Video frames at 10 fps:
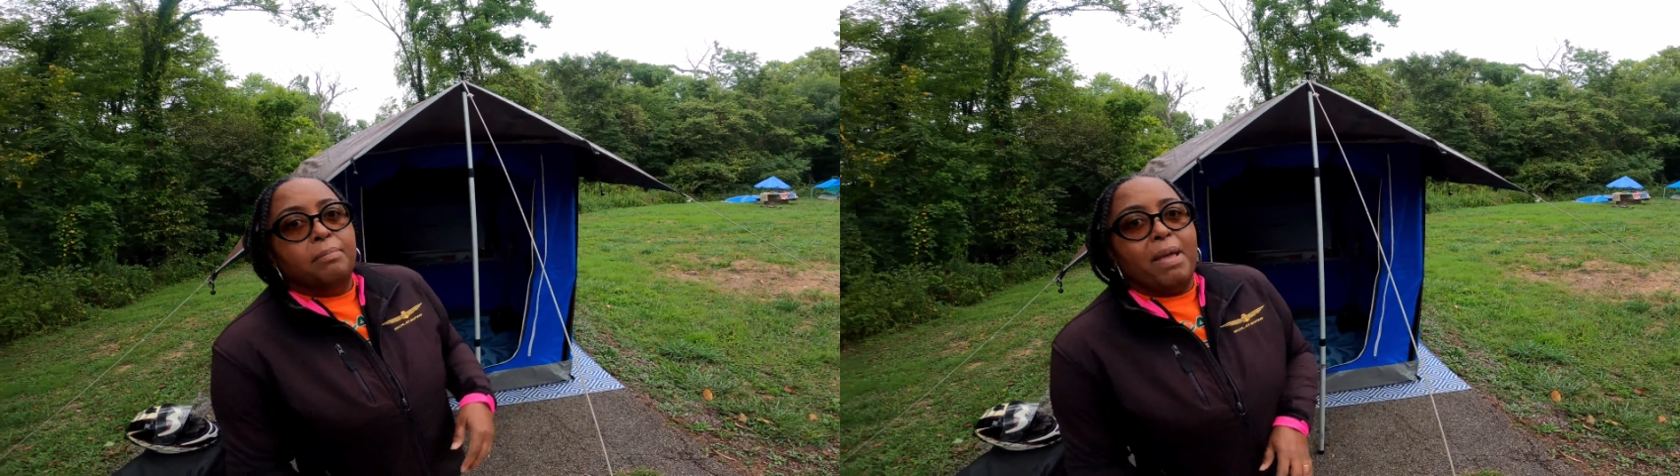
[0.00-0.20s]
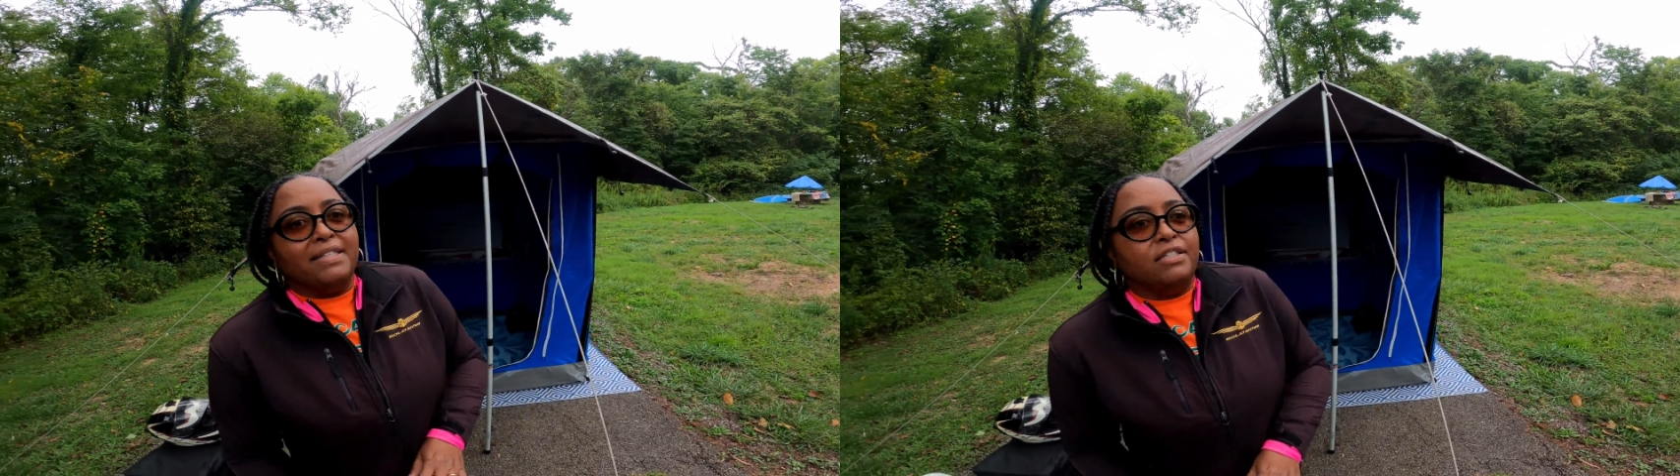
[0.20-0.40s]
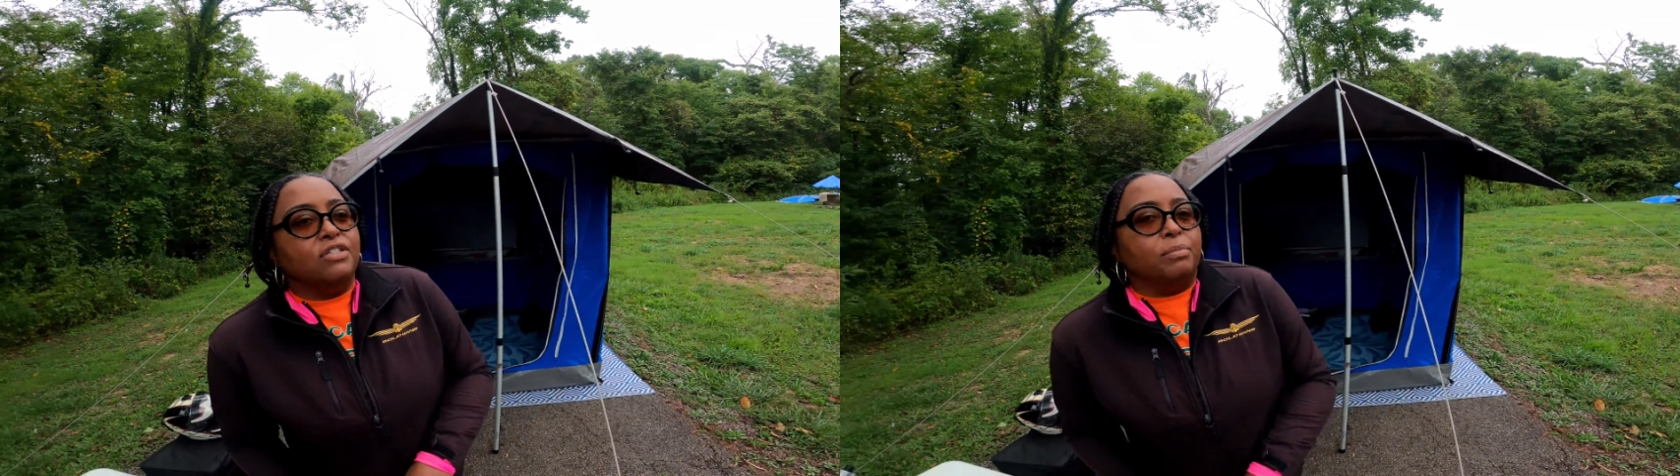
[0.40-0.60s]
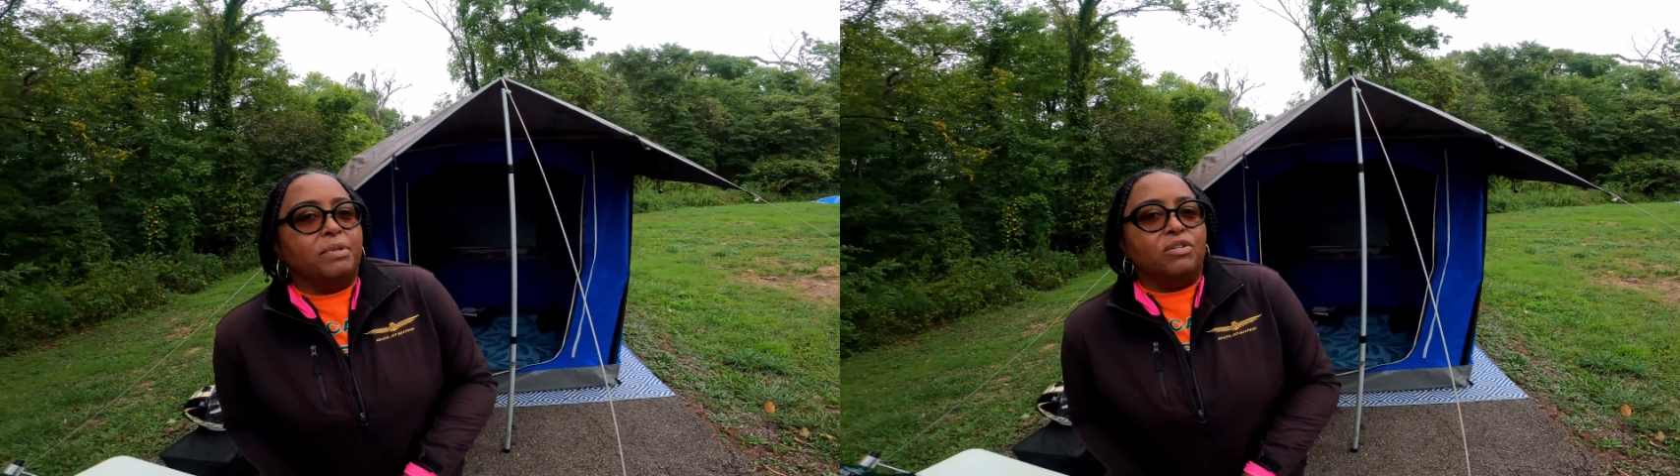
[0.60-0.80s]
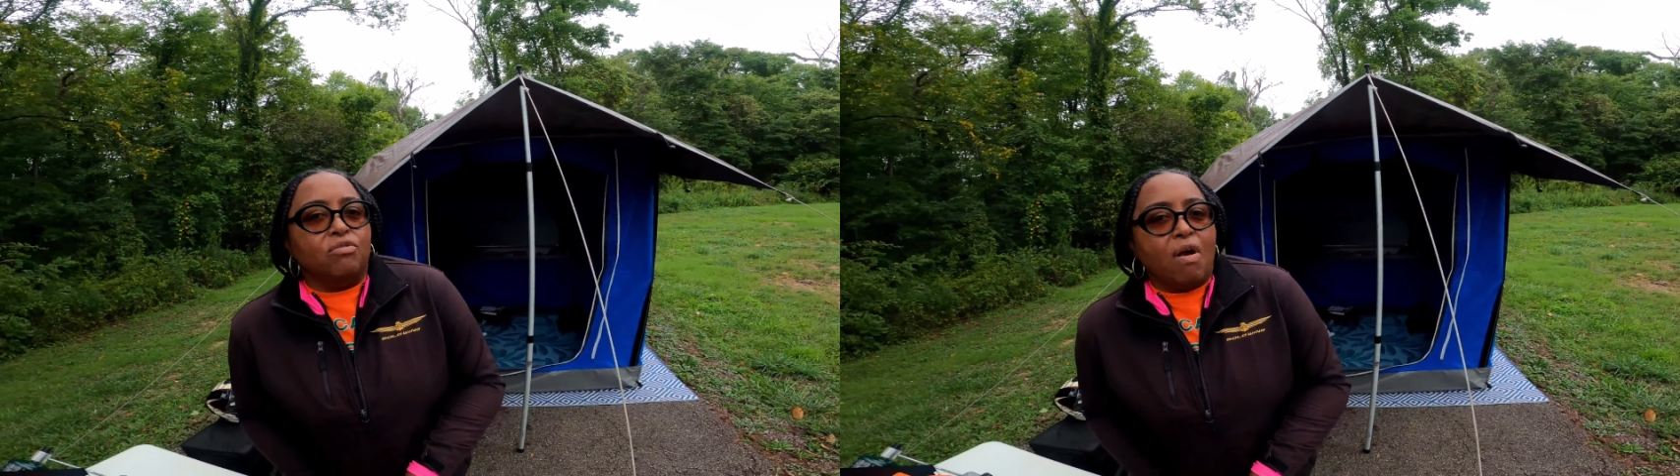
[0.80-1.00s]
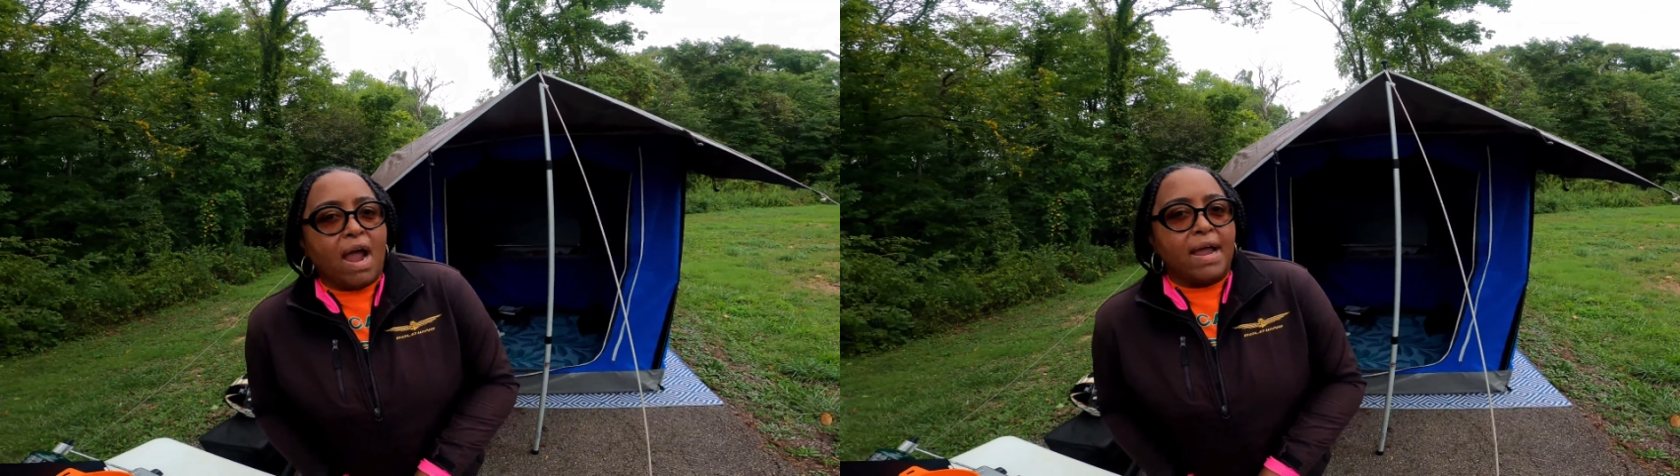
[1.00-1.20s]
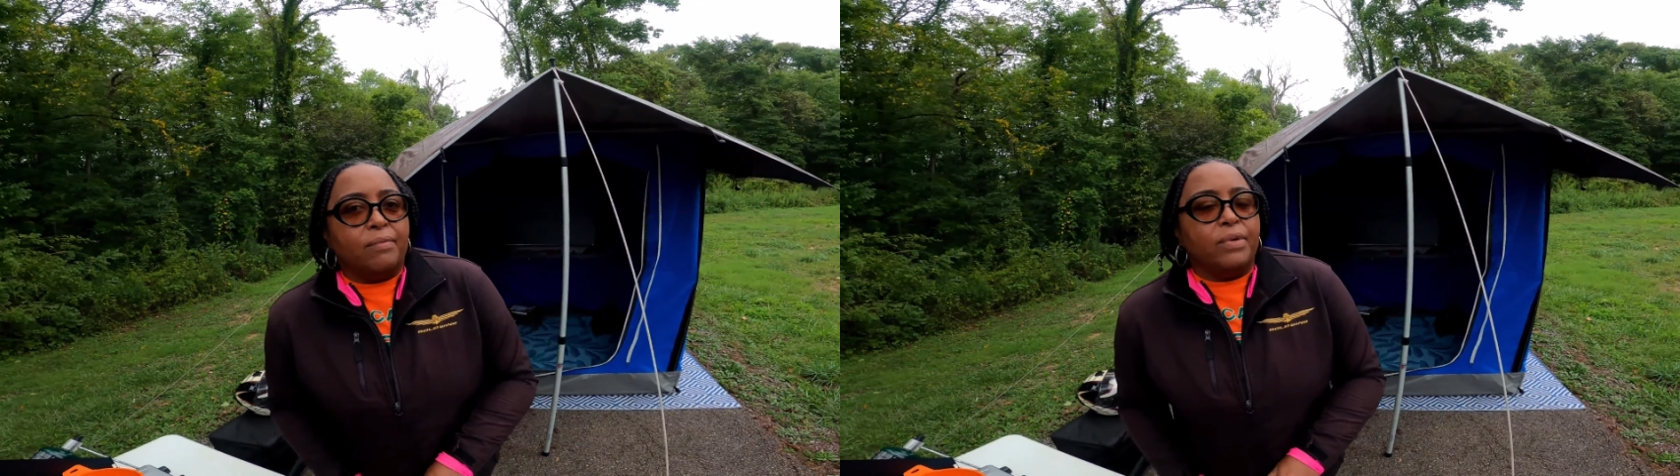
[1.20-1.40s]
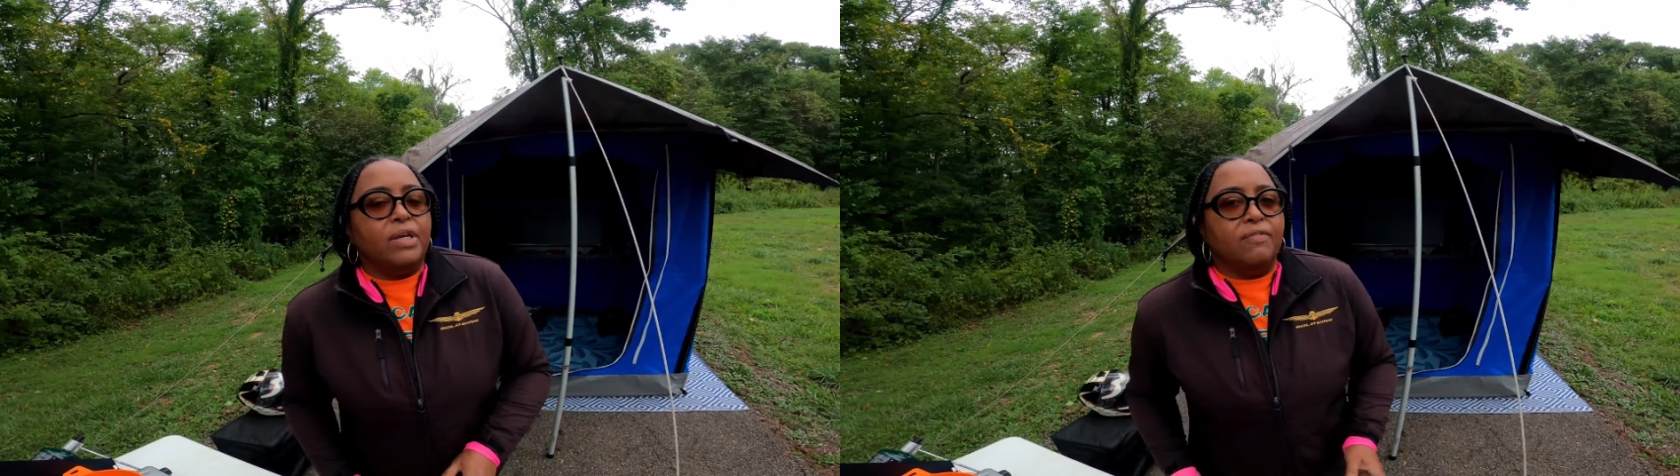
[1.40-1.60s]
Patches will be dry
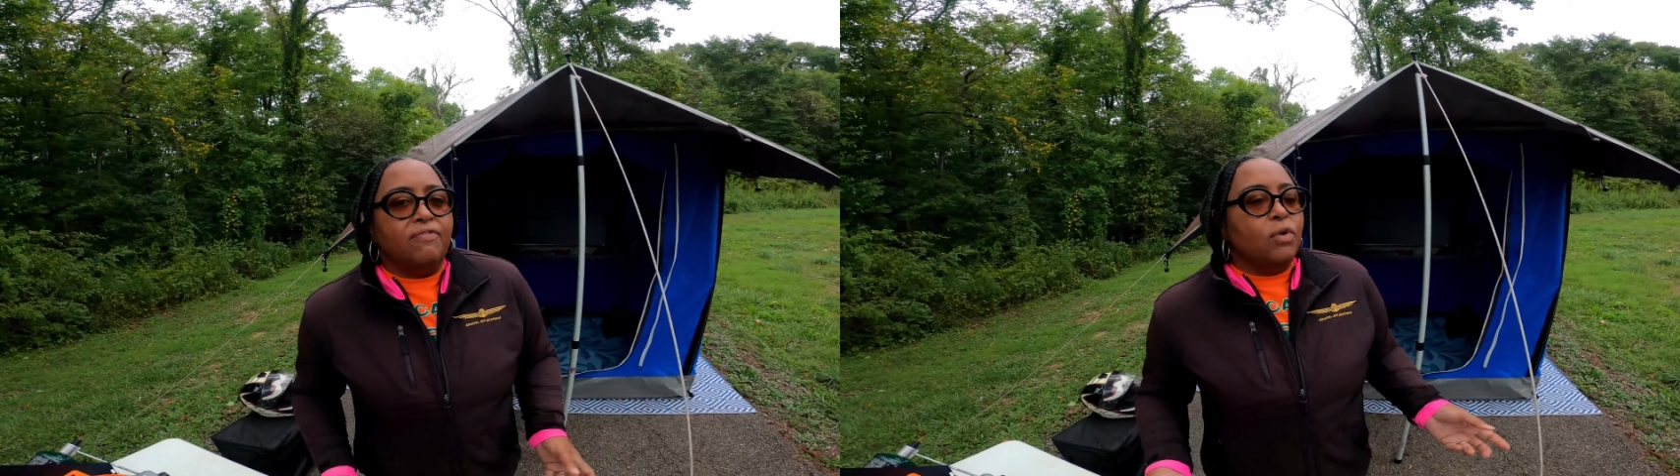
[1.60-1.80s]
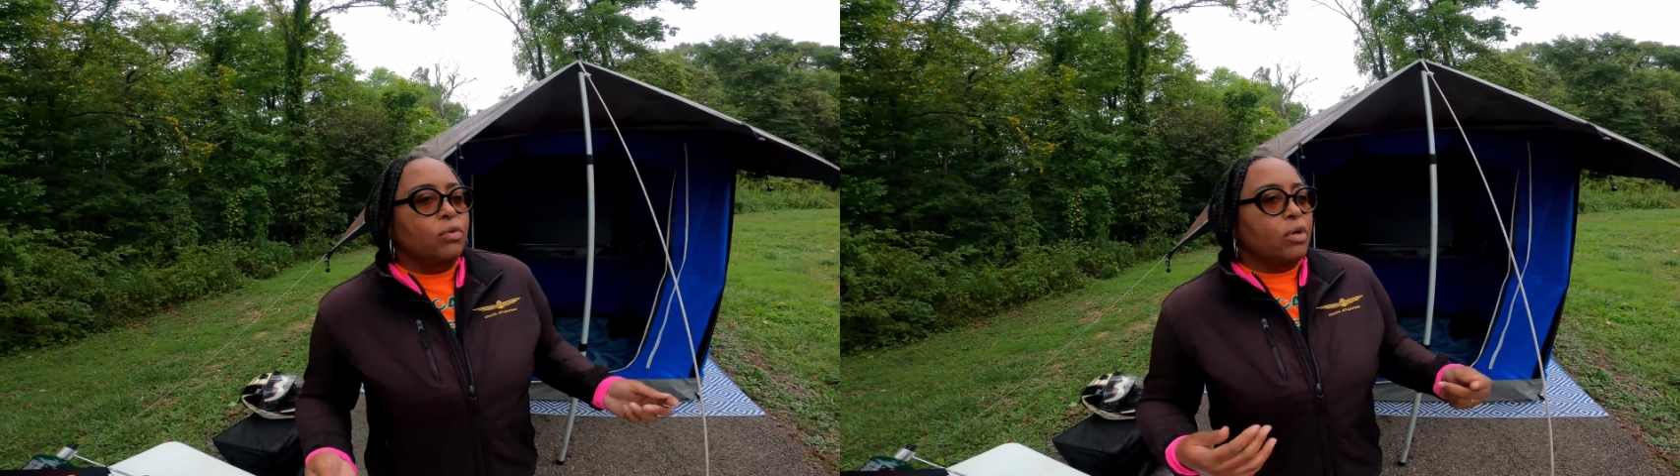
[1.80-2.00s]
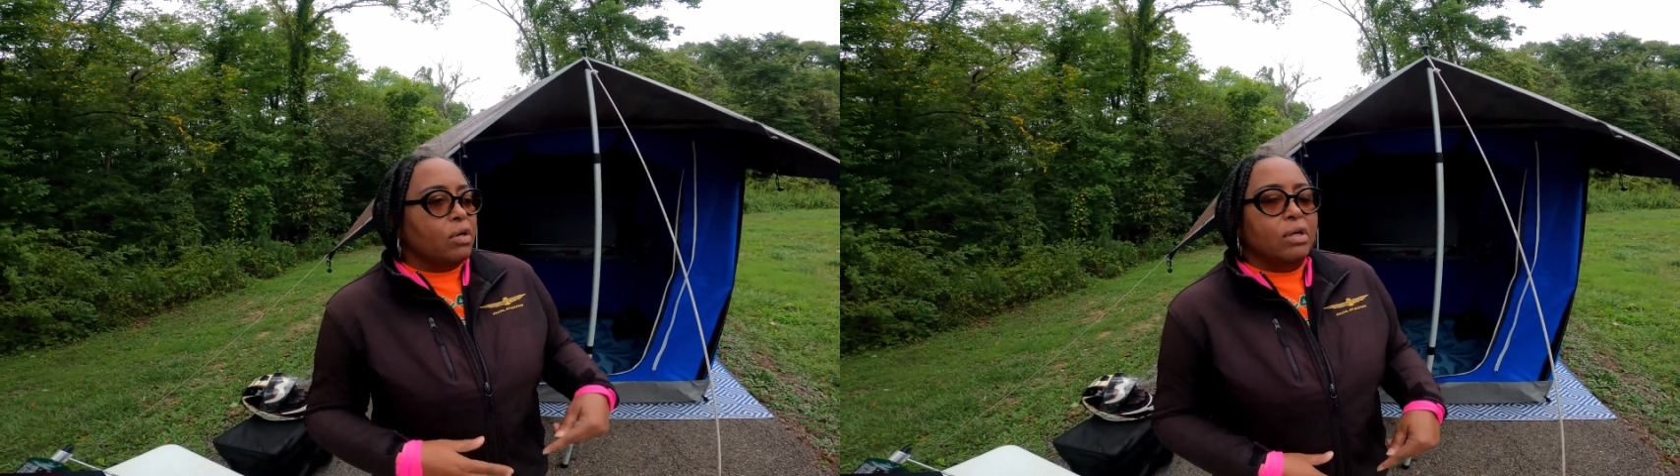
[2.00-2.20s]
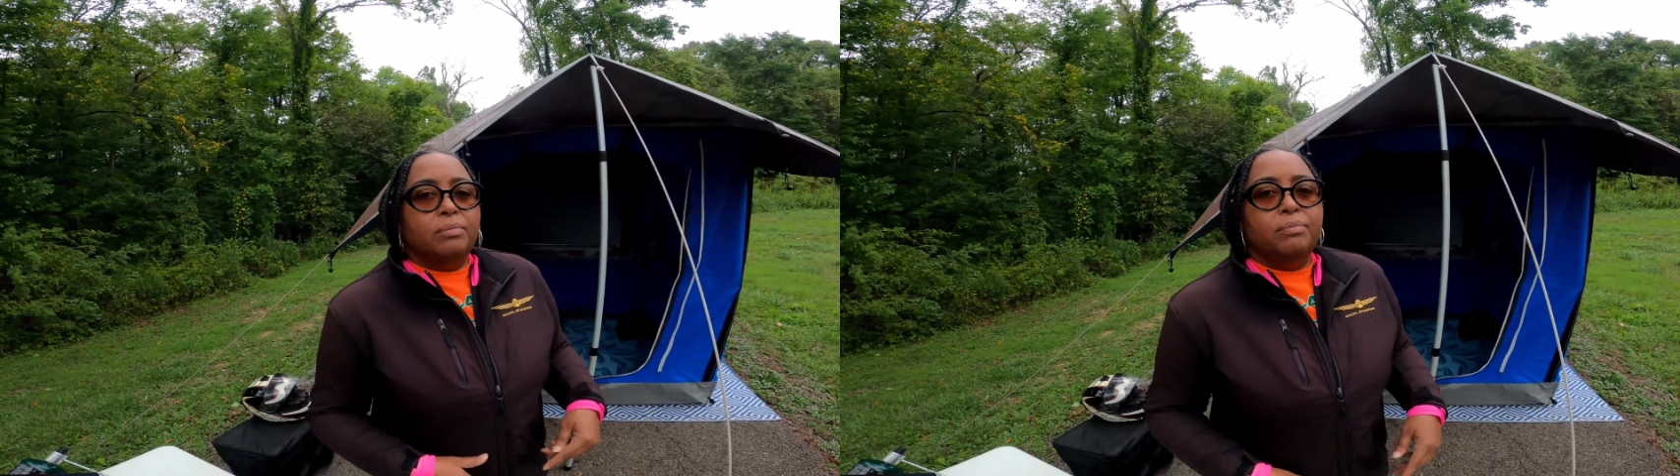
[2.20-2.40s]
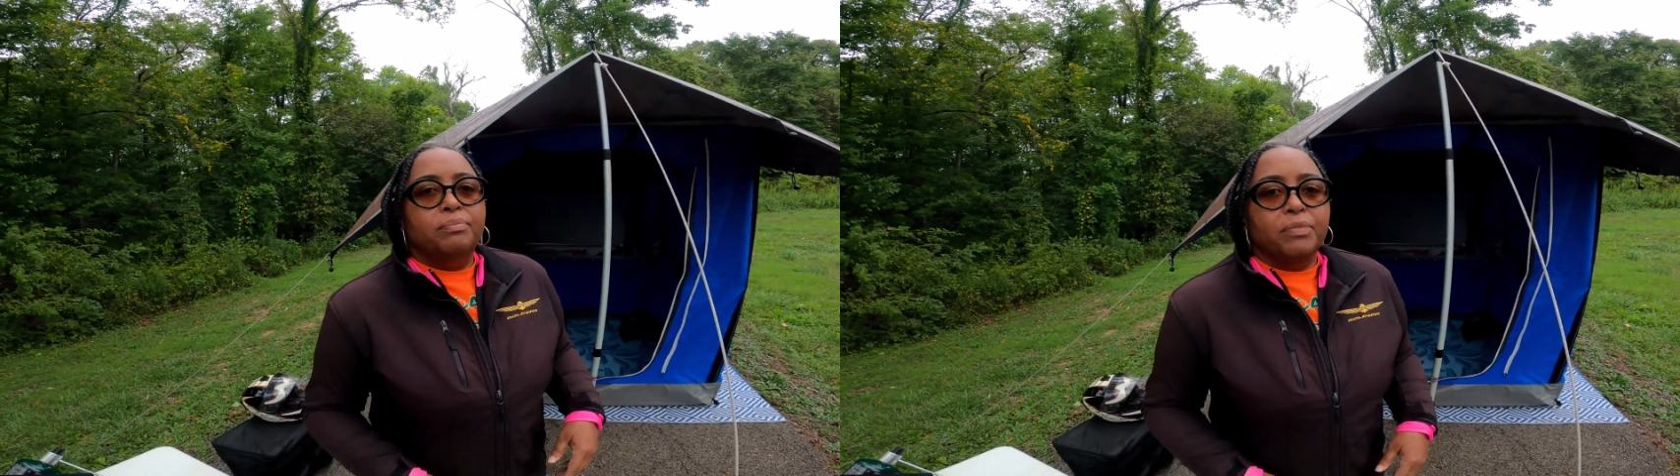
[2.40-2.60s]
and we can fold her up.